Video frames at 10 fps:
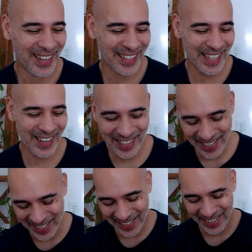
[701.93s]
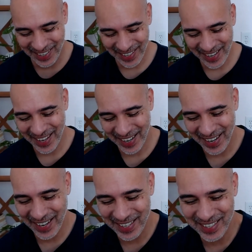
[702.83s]
Because I was like, oh, I thought I
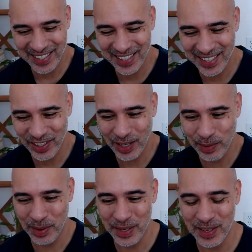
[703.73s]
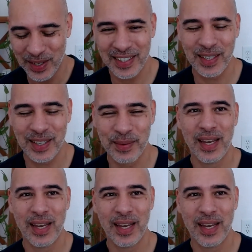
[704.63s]
had such an incredible immune system.